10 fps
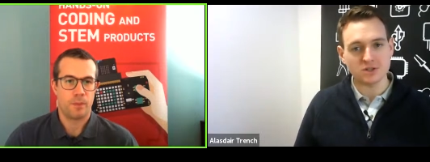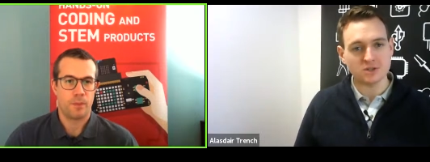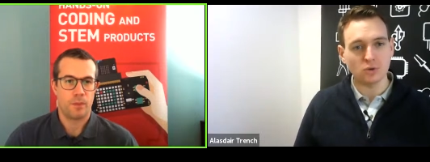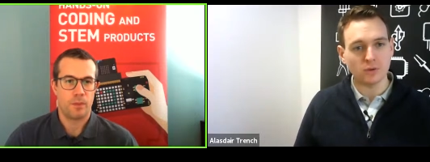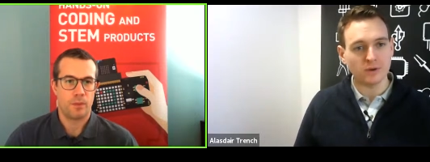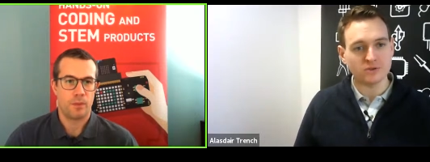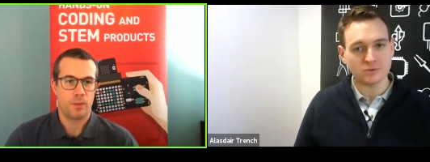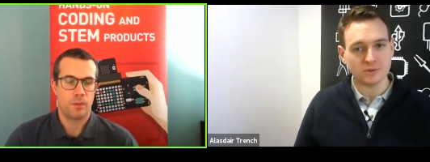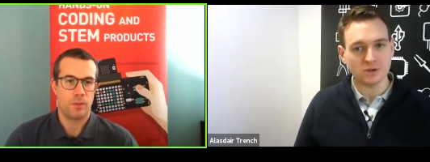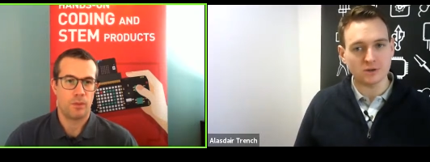Speaker 1: the smaller ones
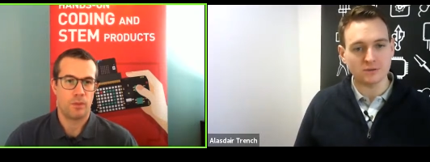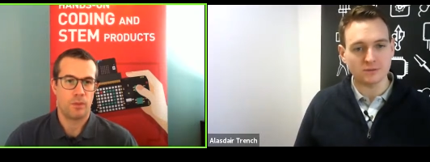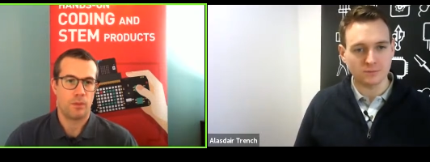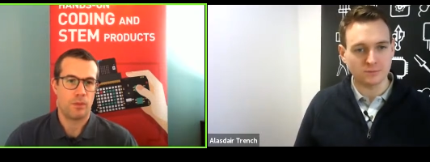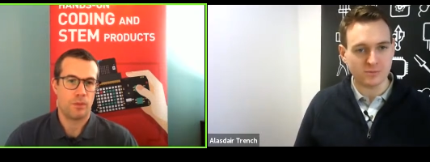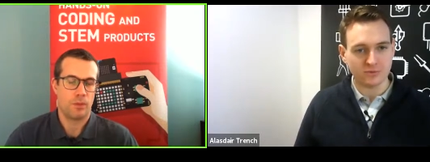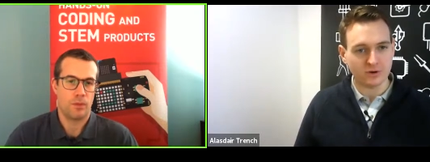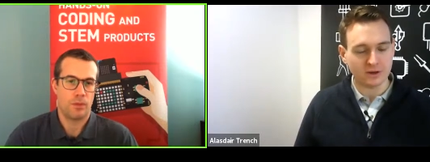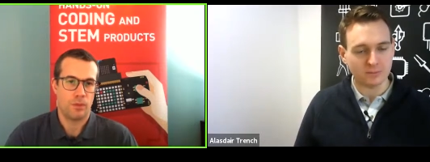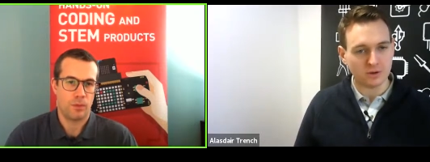would be good for
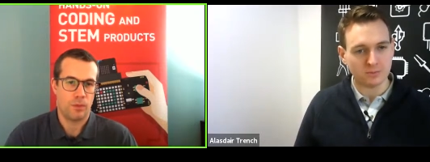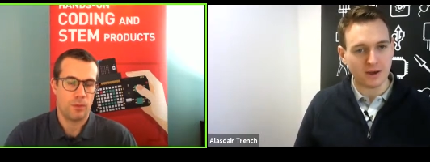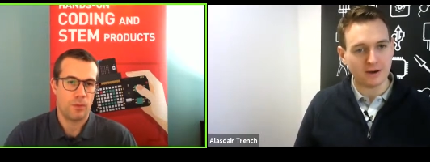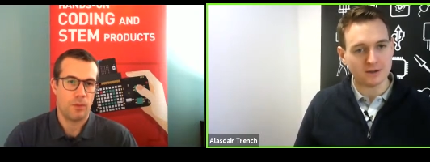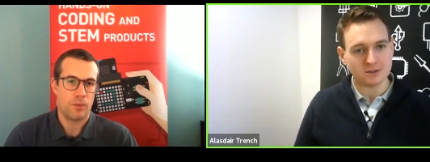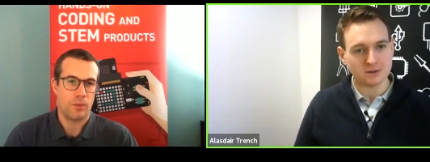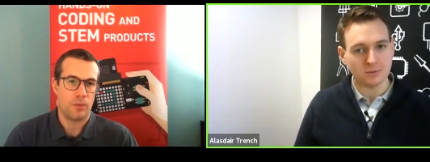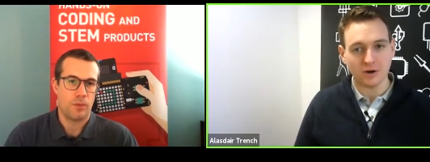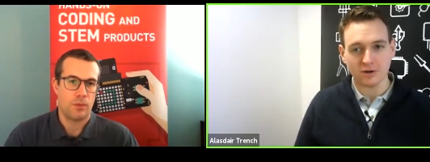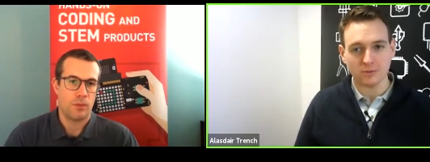providing both power to
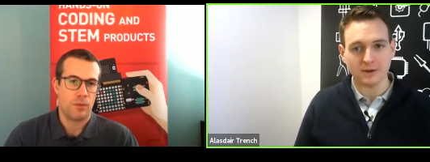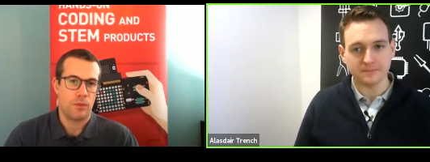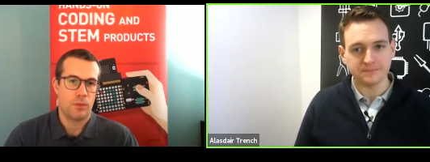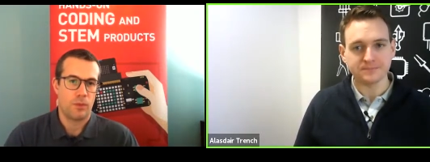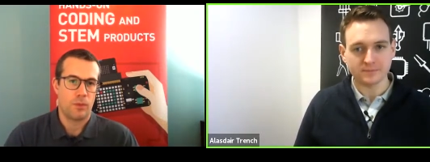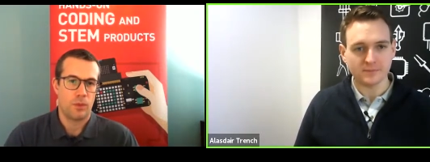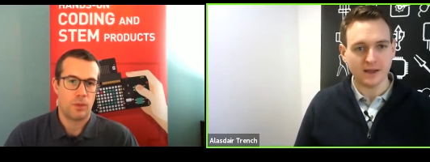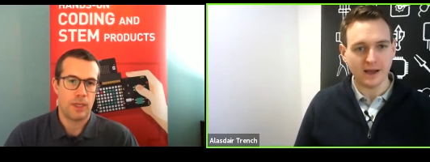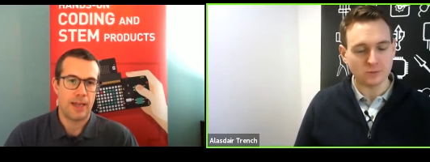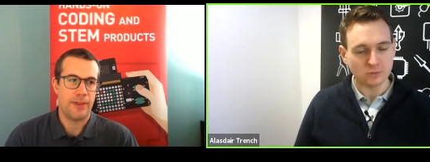the microbit
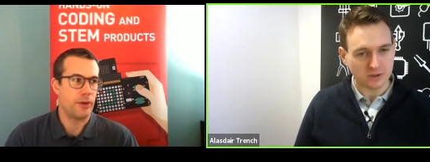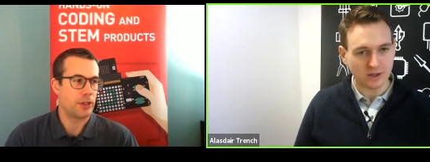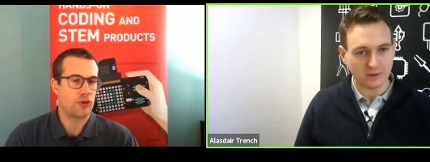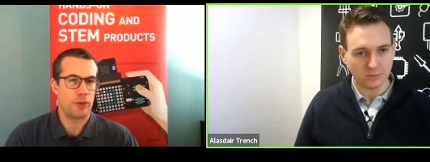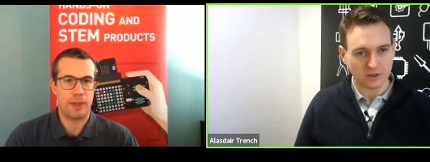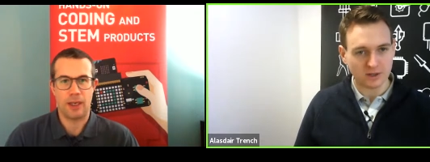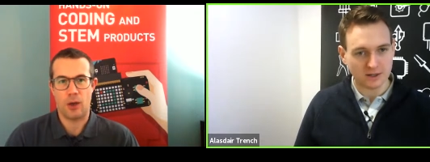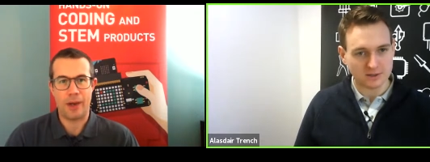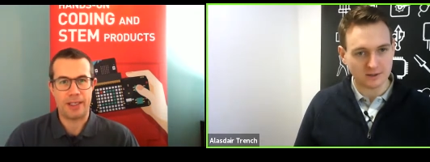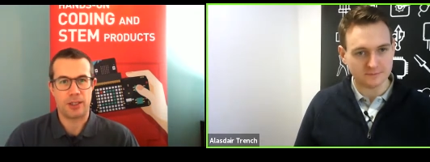and they're extremely
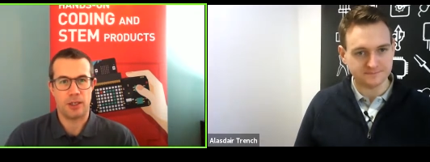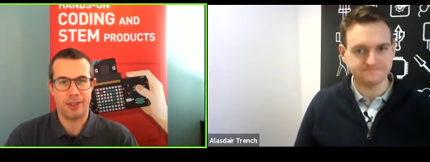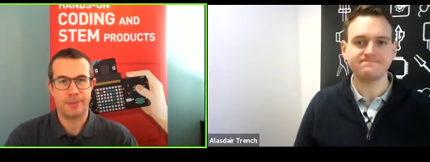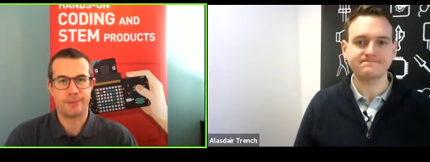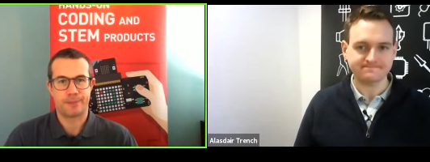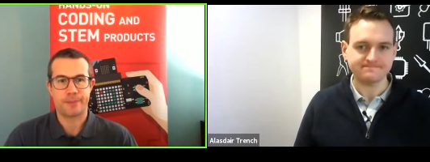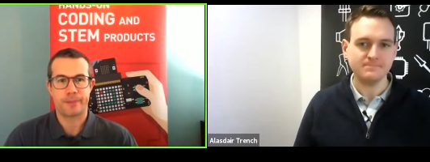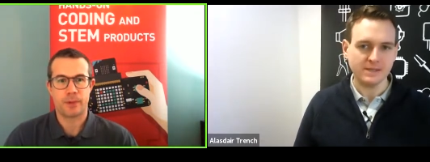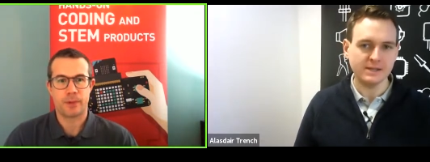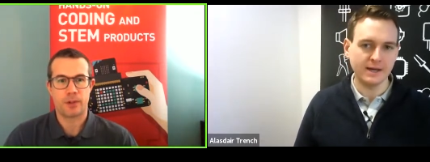lightweight, aren't they?
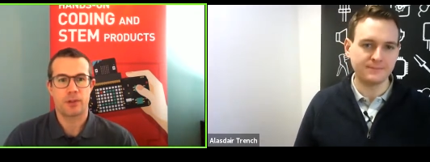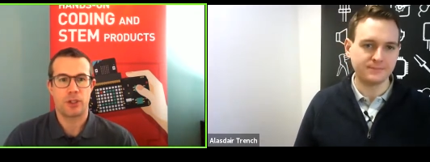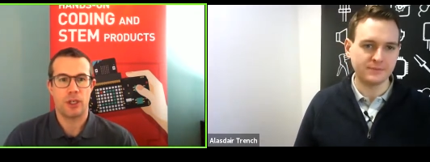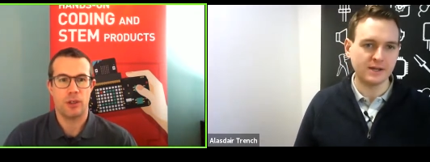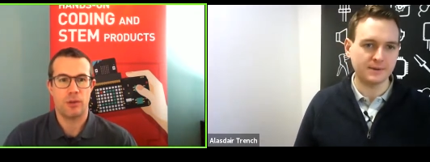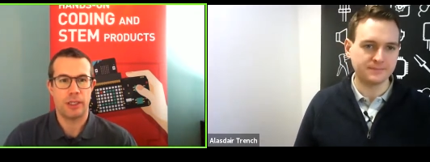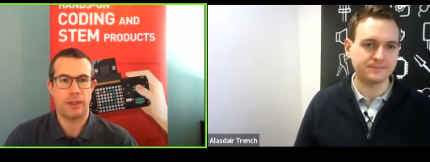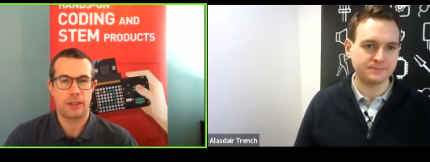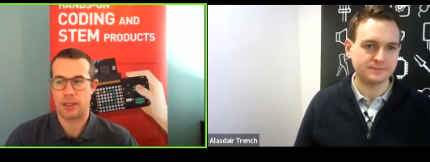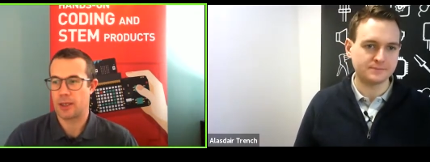
Speaker 2: Yeah, so they,
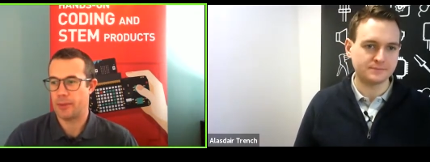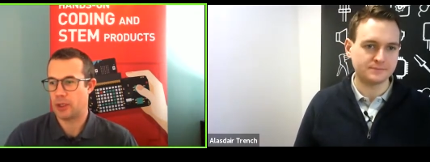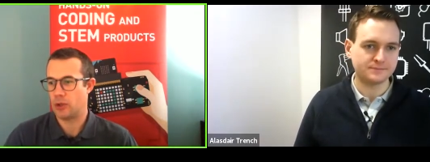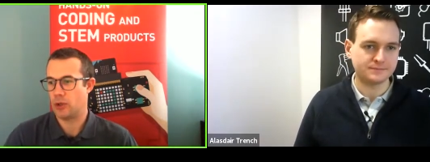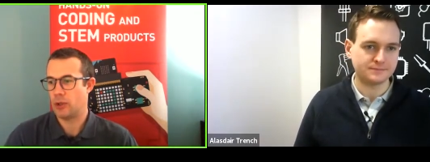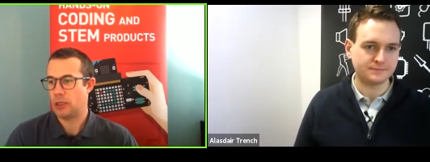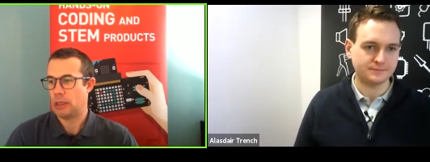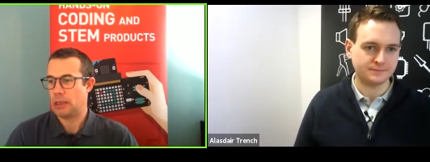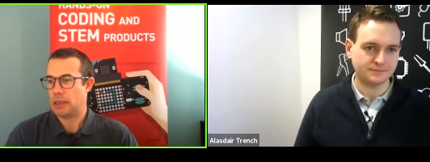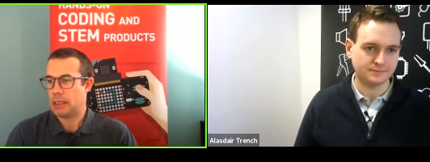they, they, can be good.
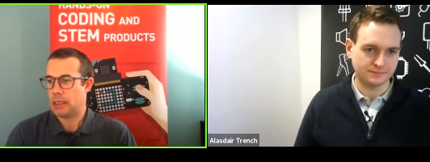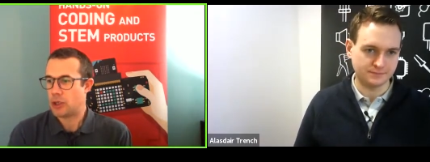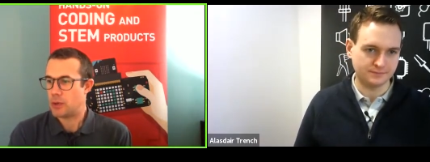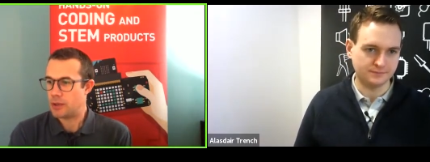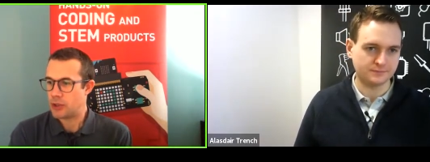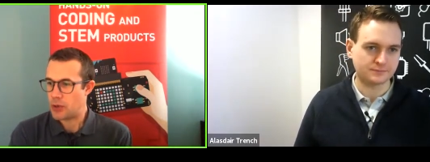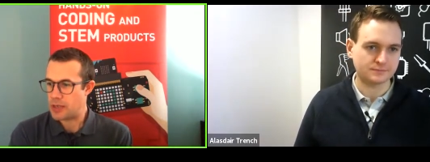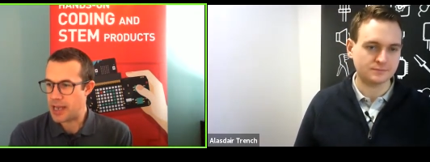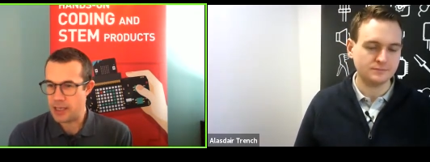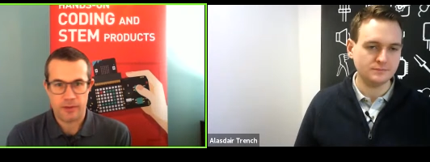So, so
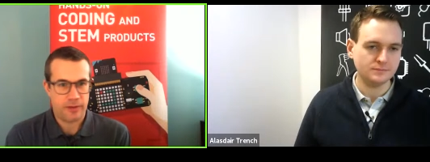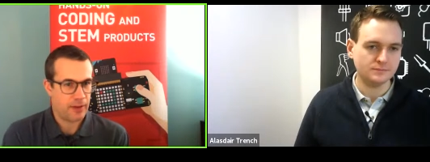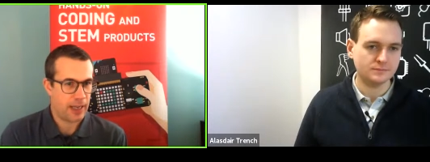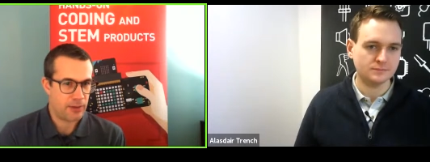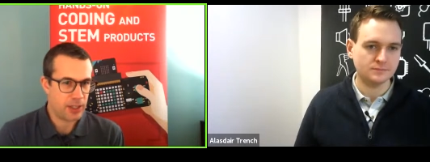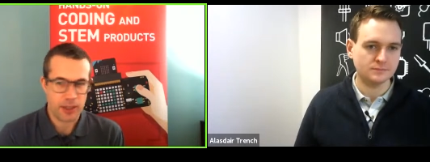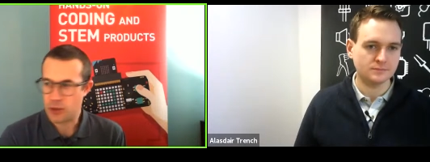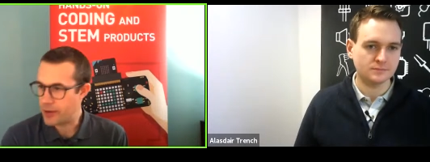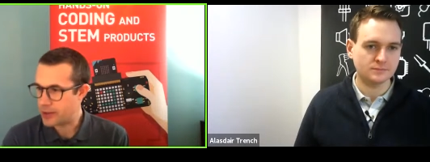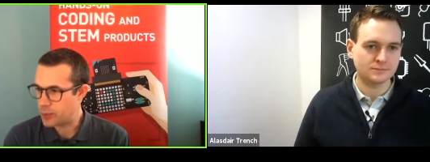Dave, our
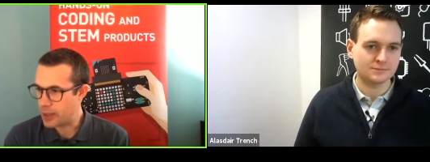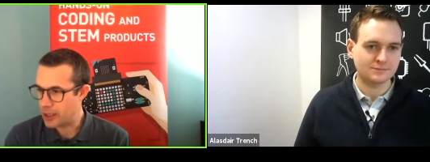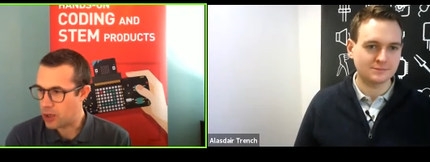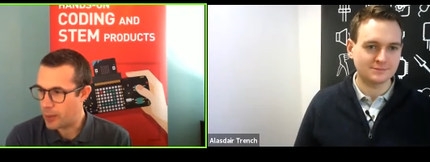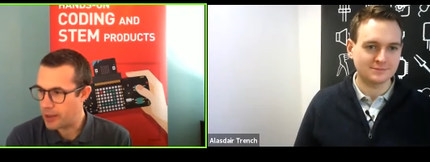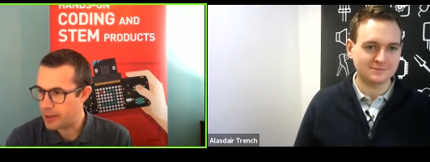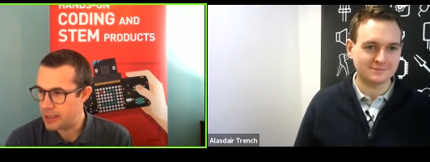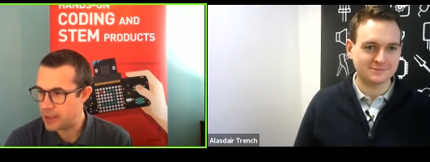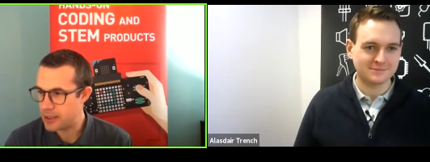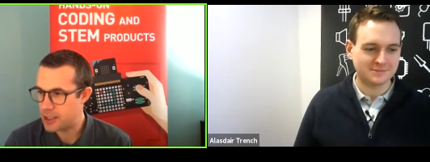technical director, has made a comment.
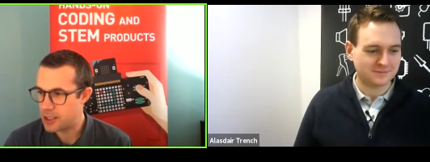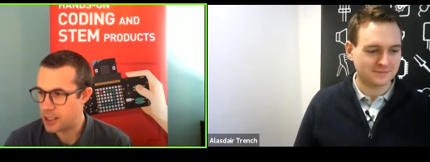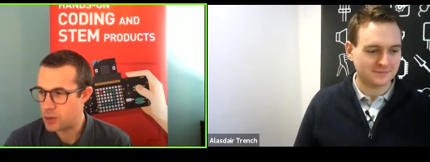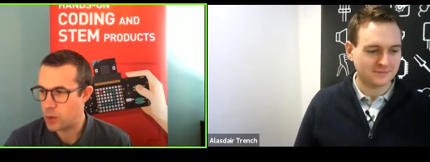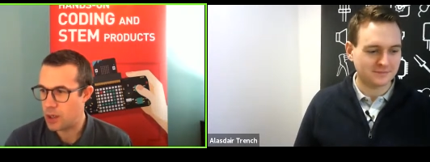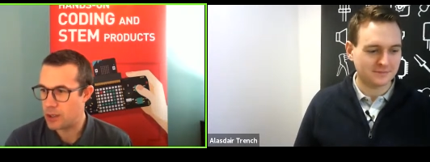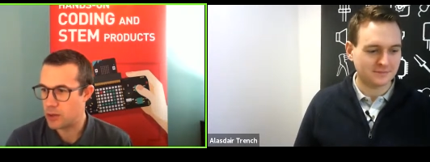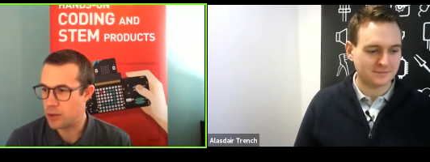He said six wires are